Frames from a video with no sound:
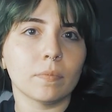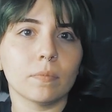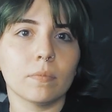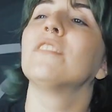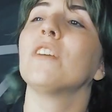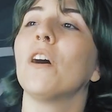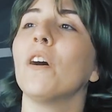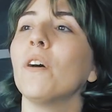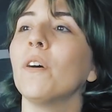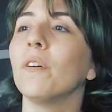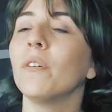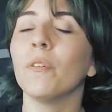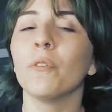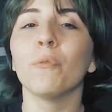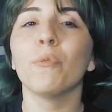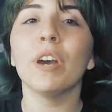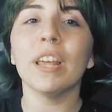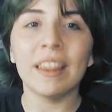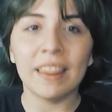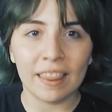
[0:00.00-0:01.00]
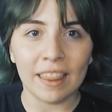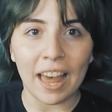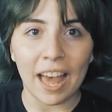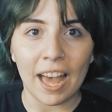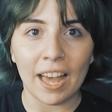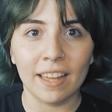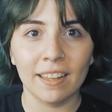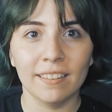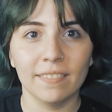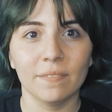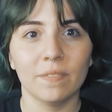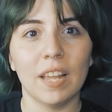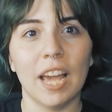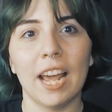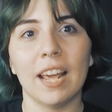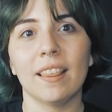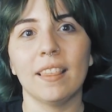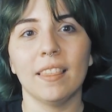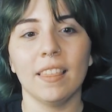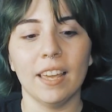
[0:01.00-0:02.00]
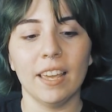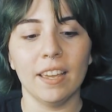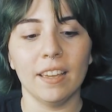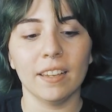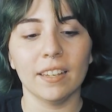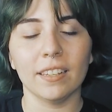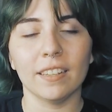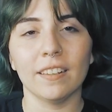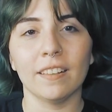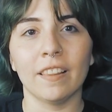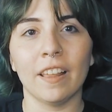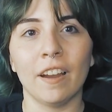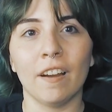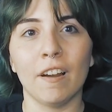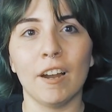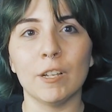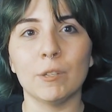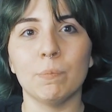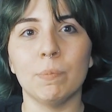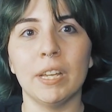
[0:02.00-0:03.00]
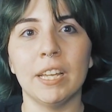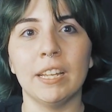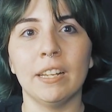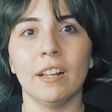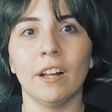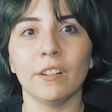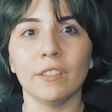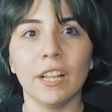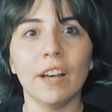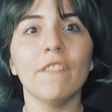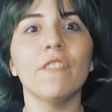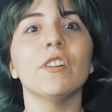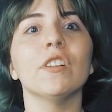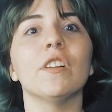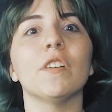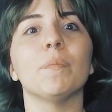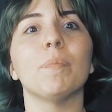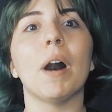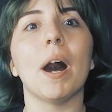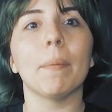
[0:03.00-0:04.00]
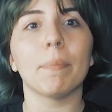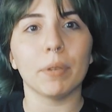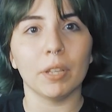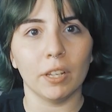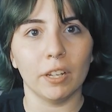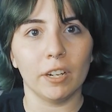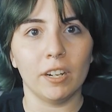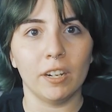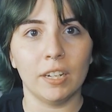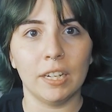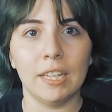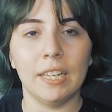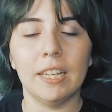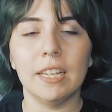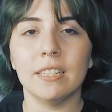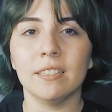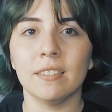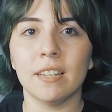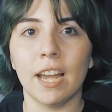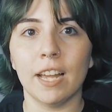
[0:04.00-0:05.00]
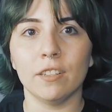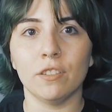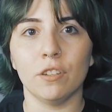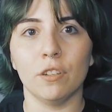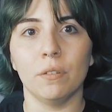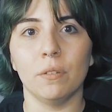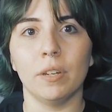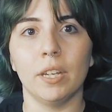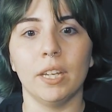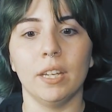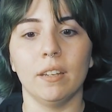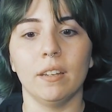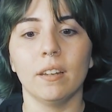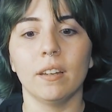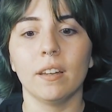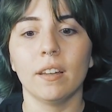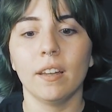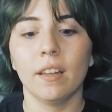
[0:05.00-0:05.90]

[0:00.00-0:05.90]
So with that, I think there has been a level of popularity in tattooing